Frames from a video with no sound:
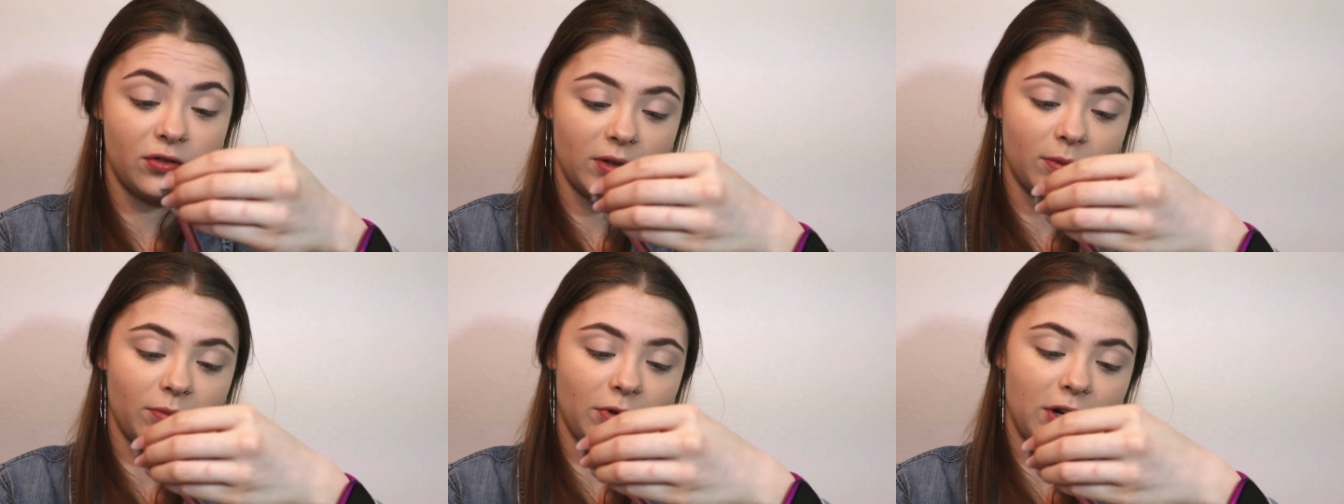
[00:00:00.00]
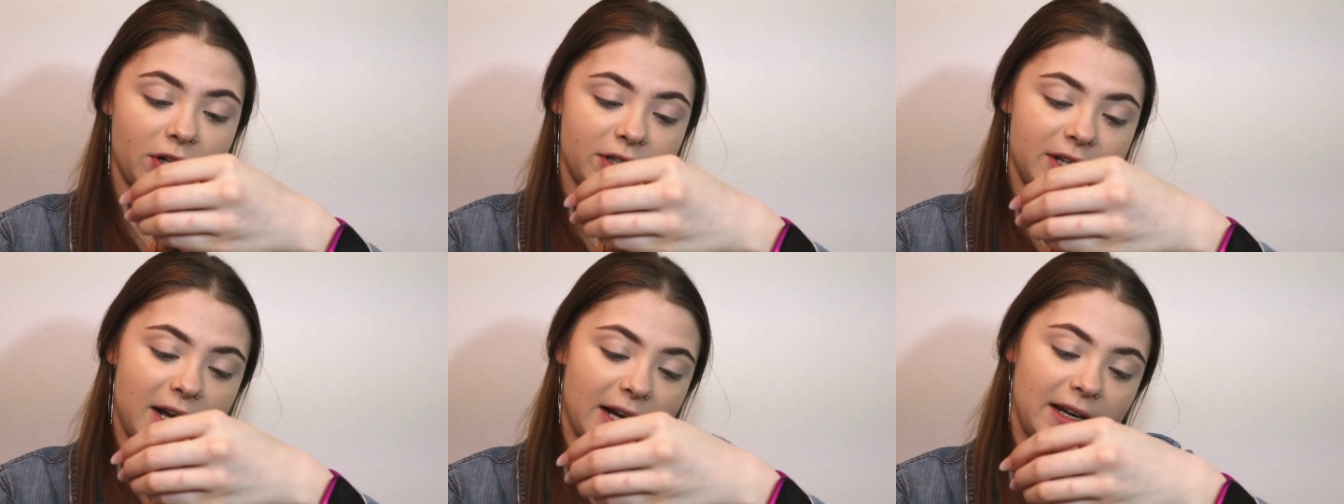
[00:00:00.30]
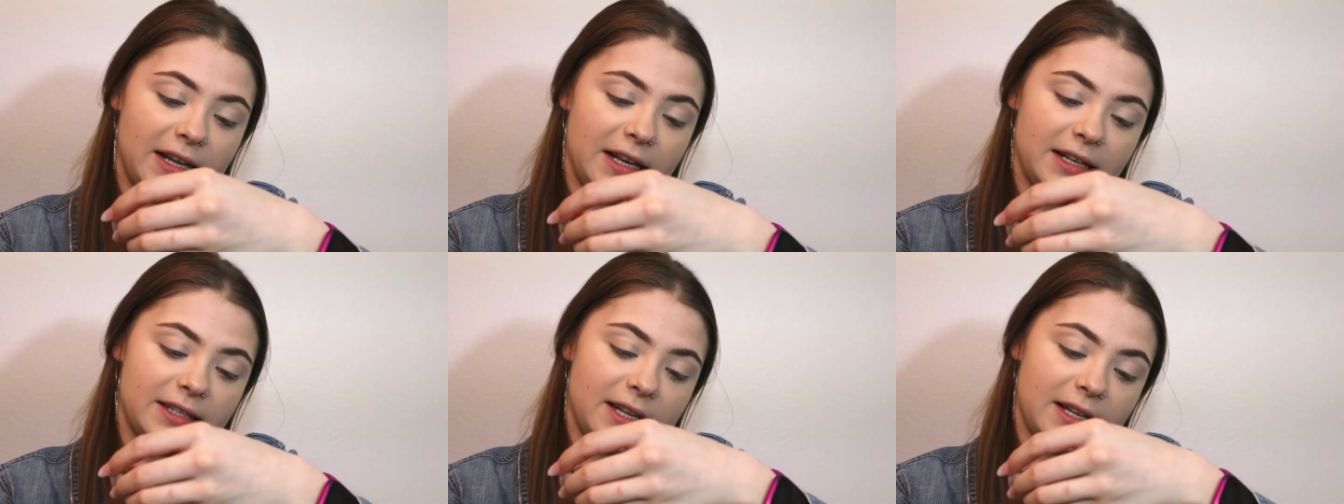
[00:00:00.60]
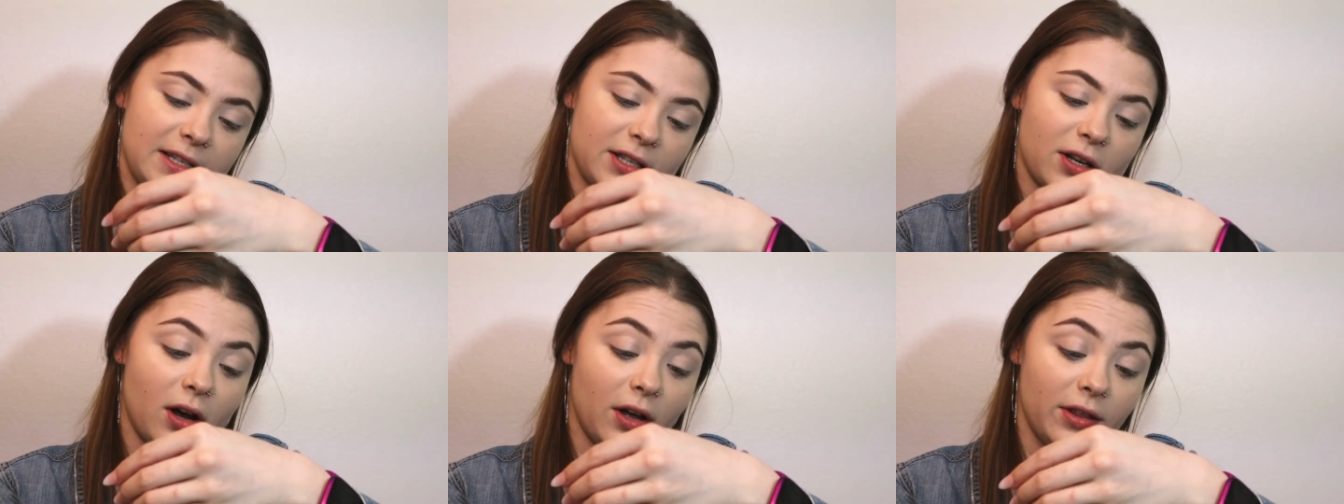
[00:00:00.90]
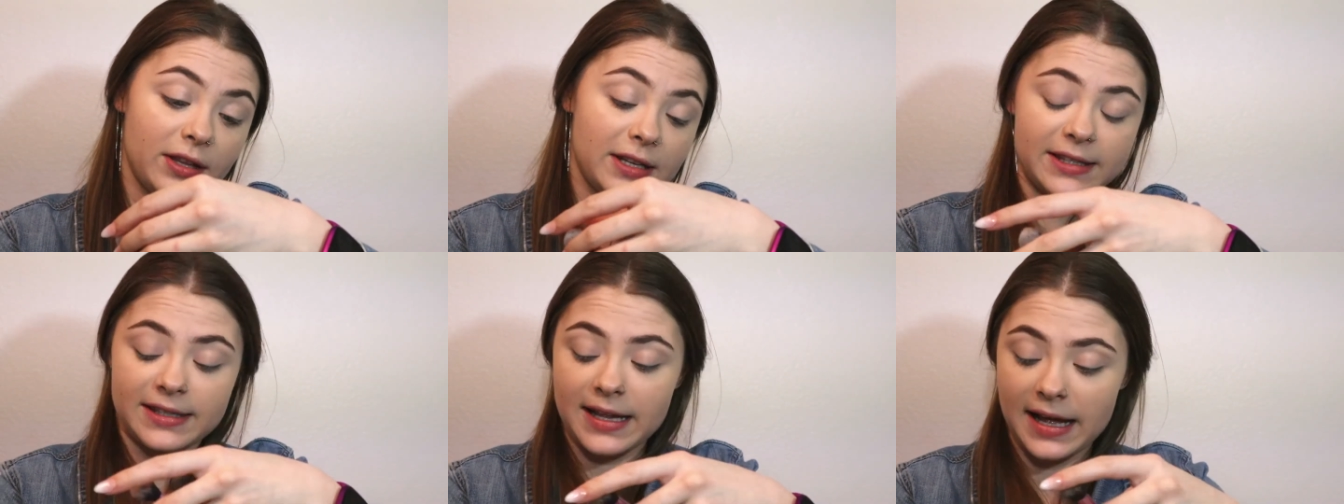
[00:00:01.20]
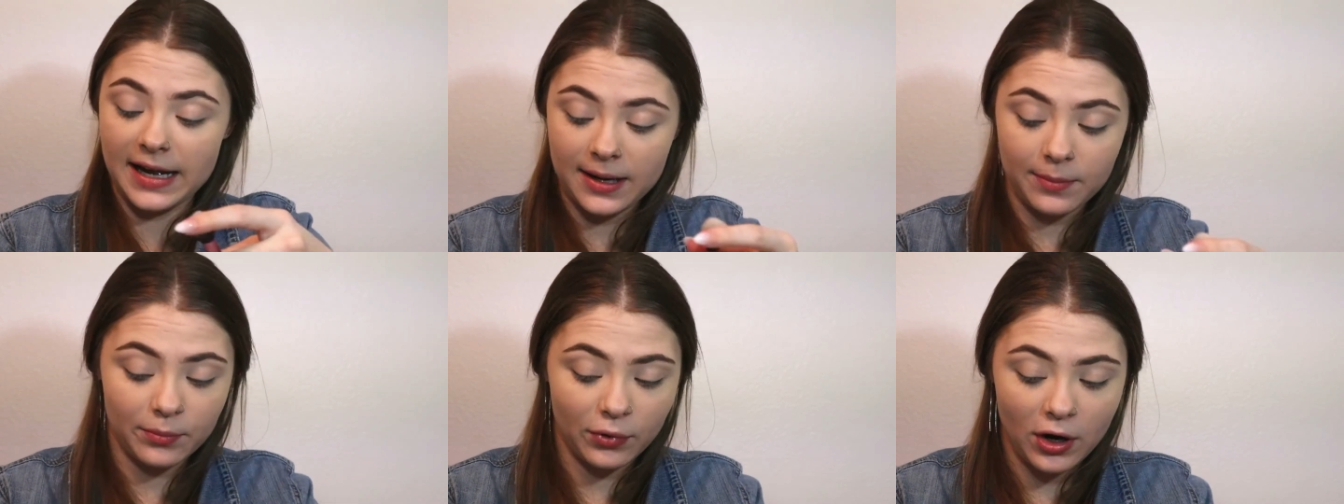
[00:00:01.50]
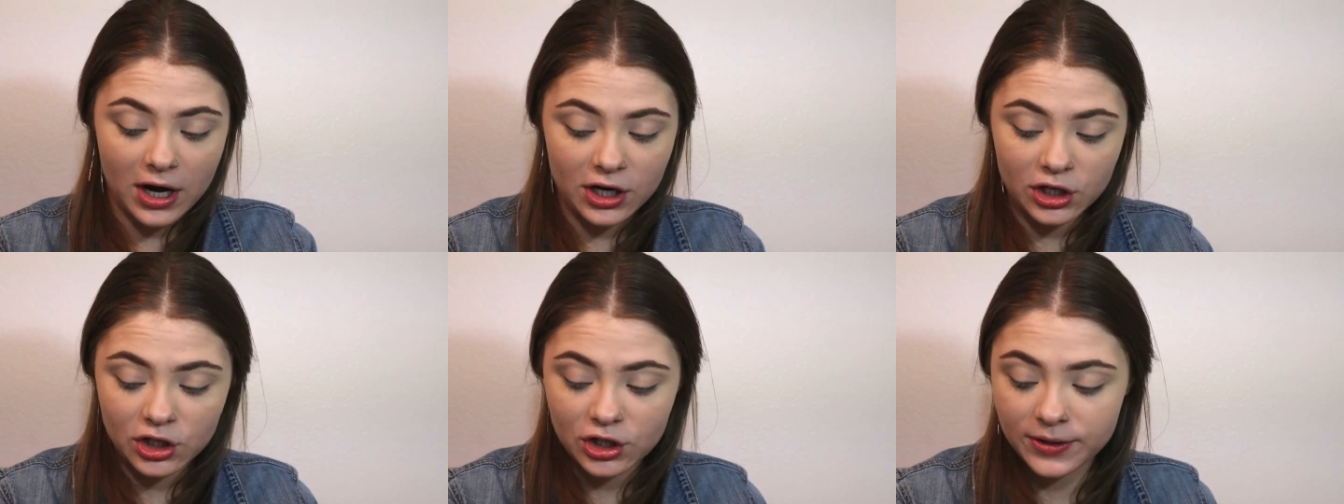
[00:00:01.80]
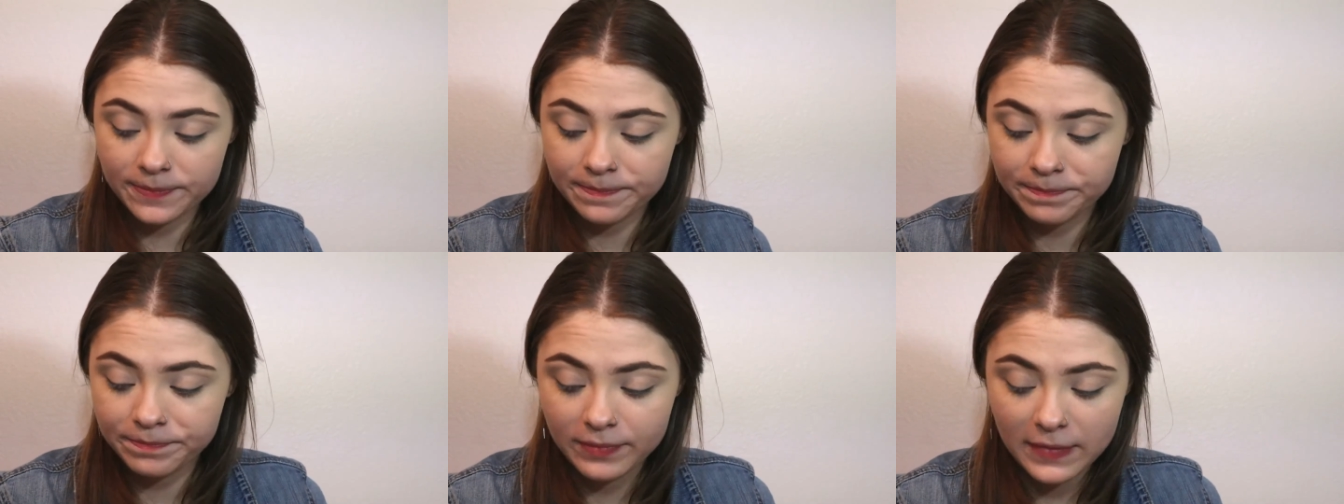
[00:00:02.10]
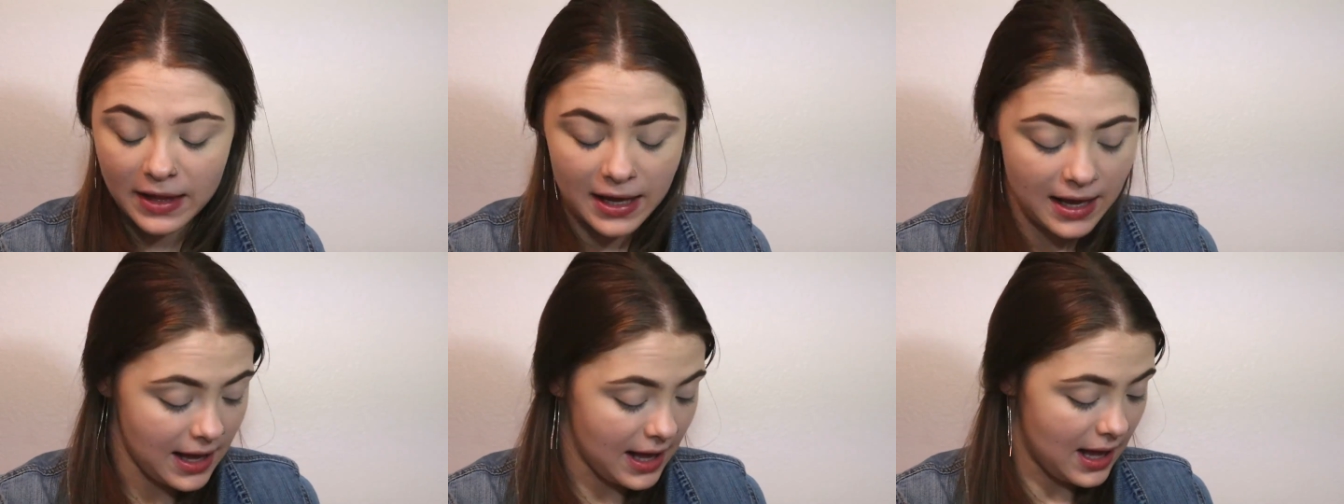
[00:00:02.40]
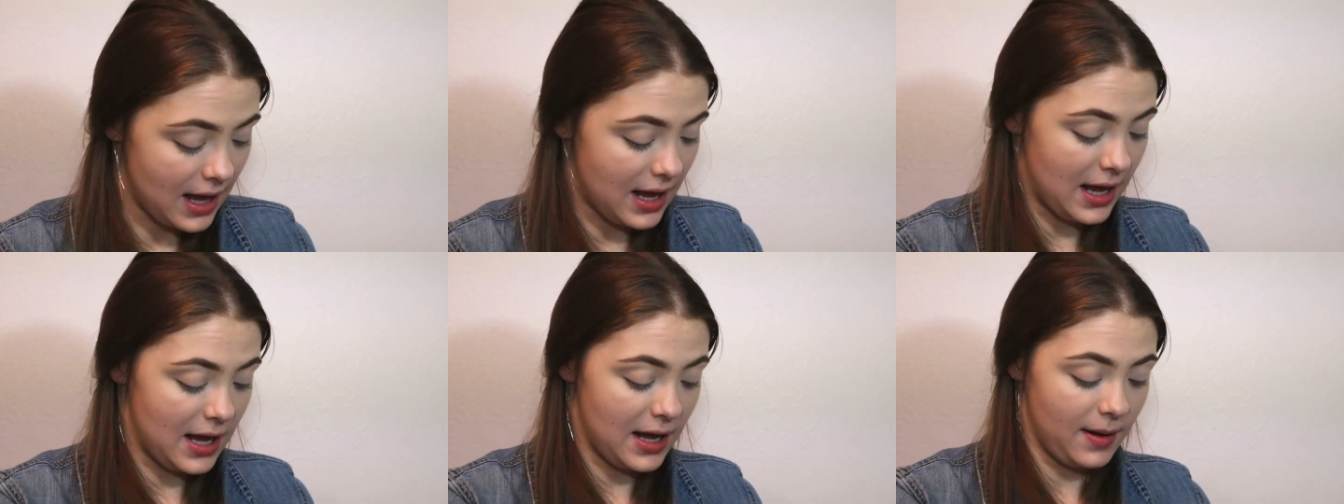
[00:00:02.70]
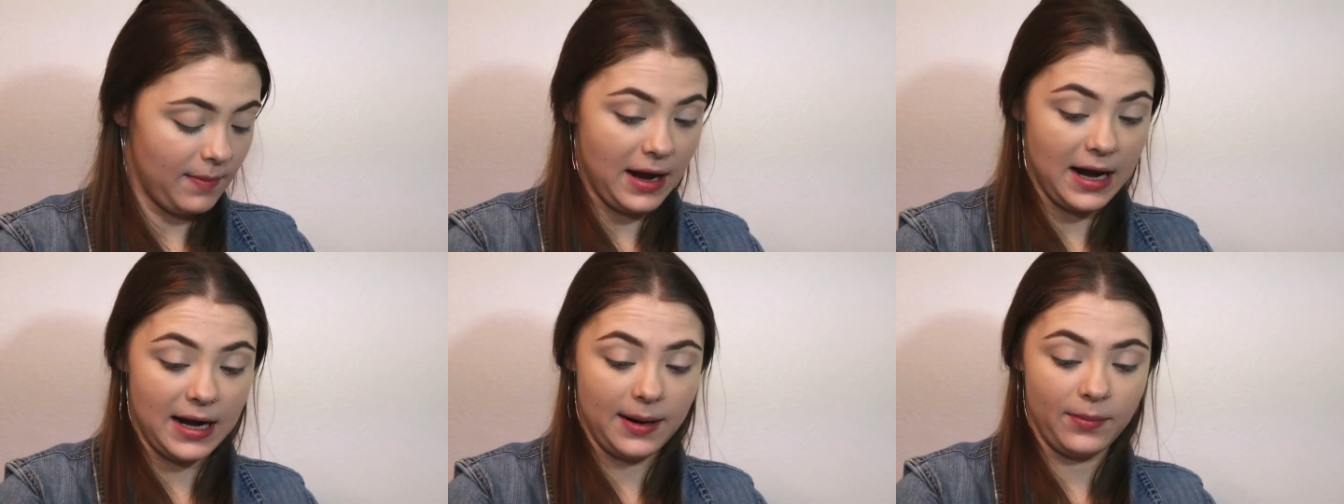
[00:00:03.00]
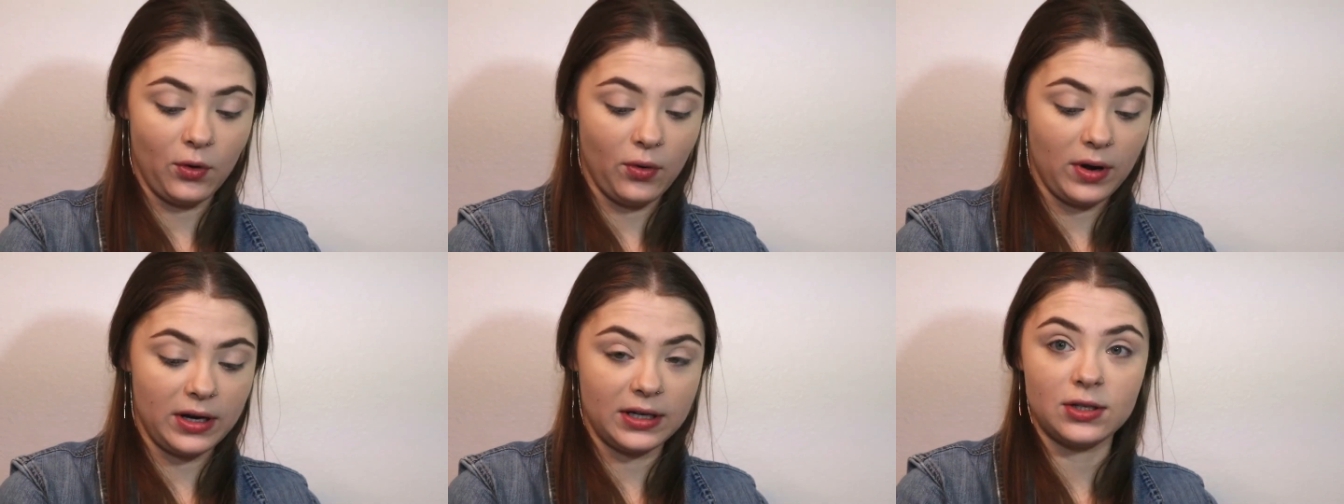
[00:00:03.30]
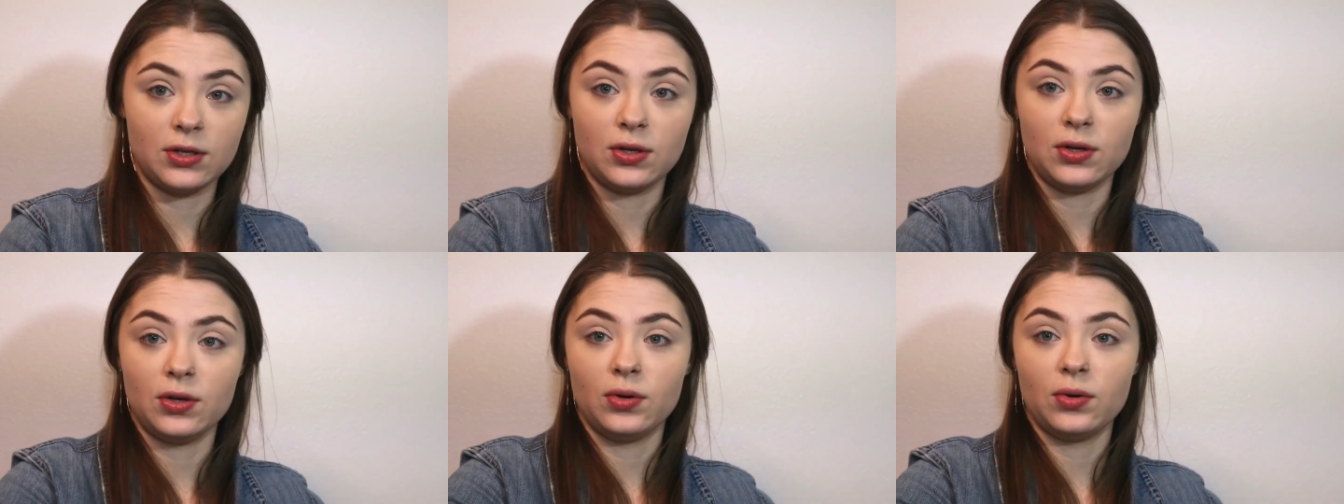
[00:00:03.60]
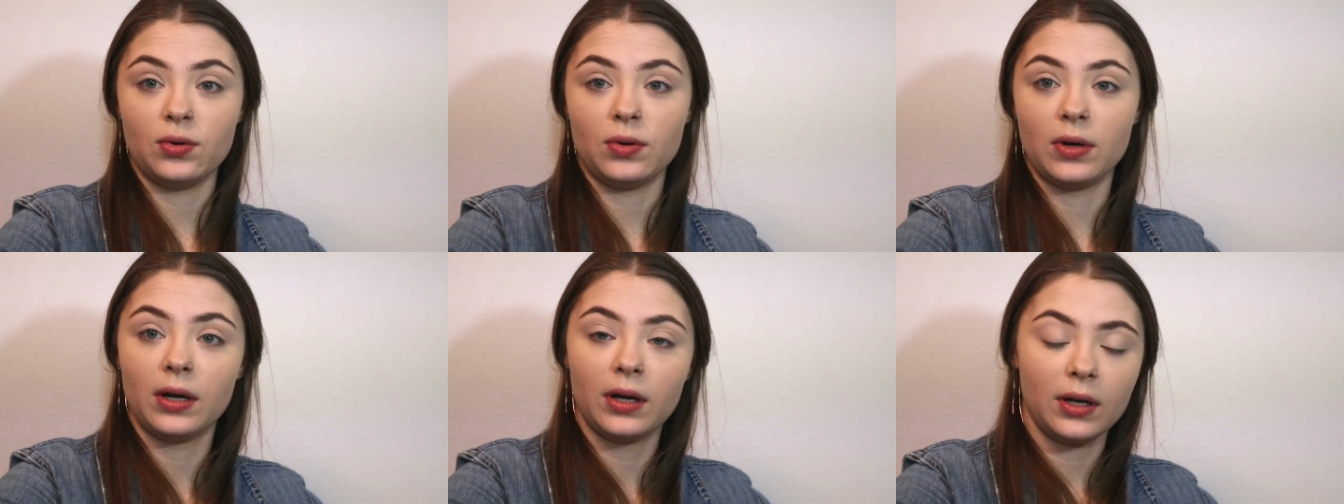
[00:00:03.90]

from Real Techniques. It's called the Setting Brush. And I'm going to